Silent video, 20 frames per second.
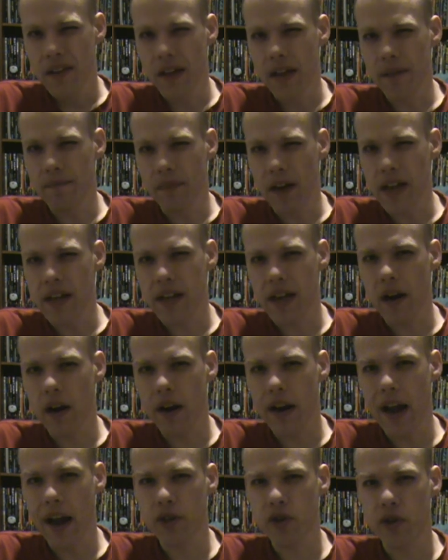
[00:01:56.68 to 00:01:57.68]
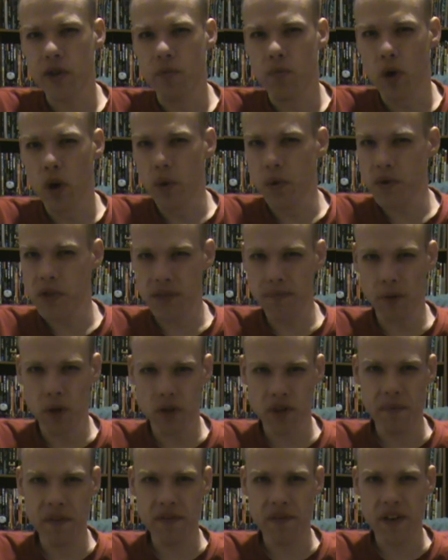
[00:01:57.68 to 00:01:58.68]
that Mike Carey actually wrote some
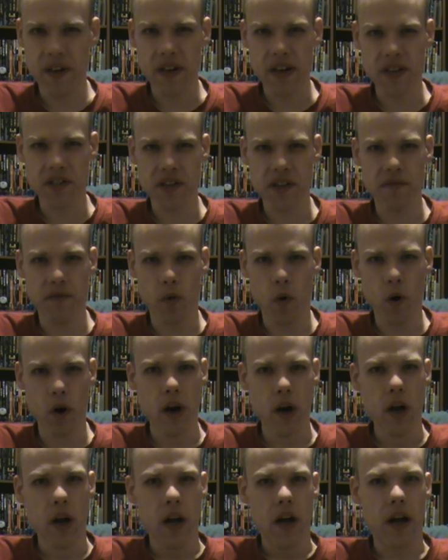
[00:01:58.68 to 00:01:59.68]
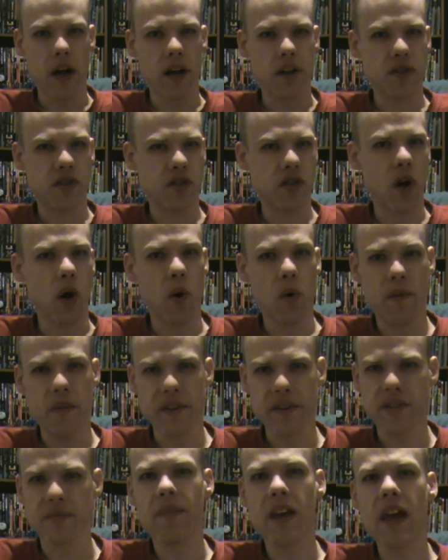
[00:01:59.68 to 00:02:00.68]
Ultimate Fantastic Four, so
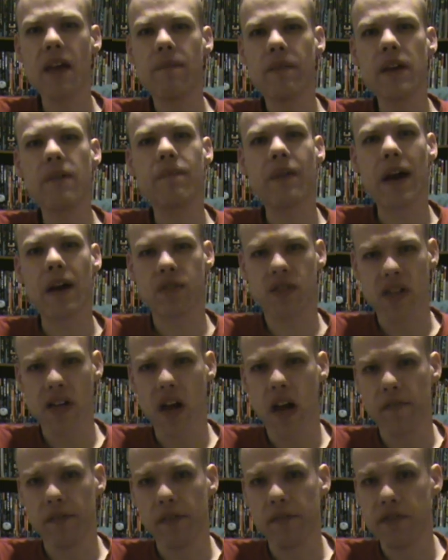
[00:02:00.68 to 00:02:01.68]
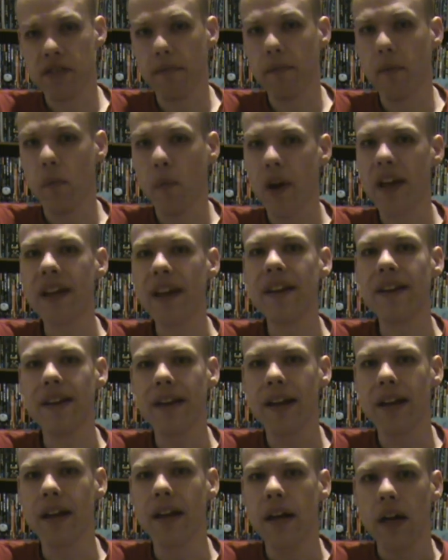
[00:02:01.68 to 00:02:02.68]
this may be bouncing off of some of what he
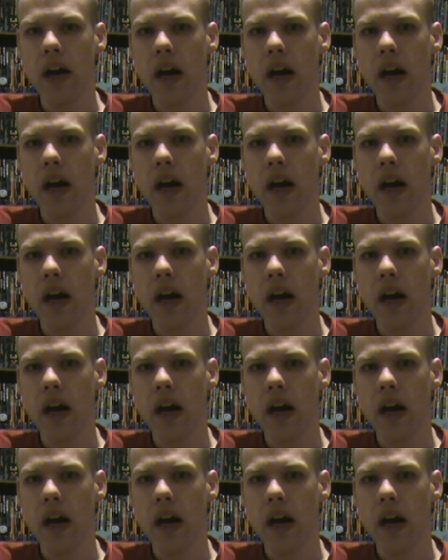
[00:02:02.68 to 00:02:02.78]
did